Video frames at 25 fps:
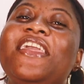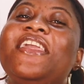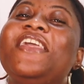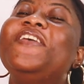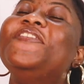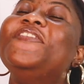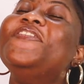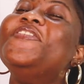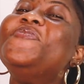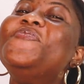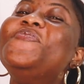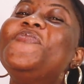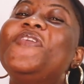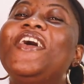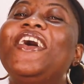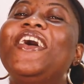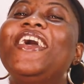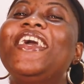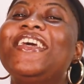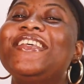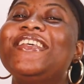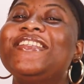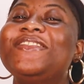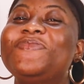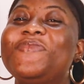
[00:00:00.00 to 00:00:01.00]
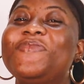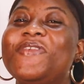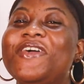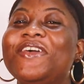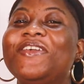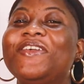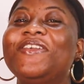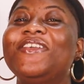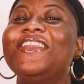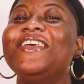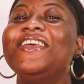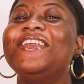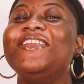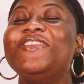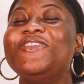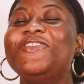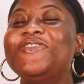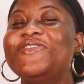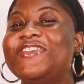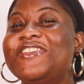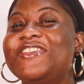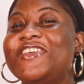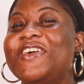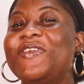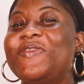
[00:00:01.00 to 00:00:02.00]
Kelvyn Boy is back with a
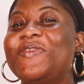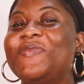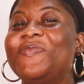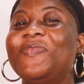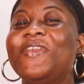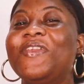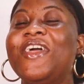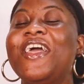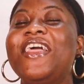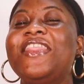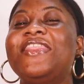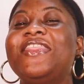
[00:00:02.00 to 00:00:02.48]
new jam.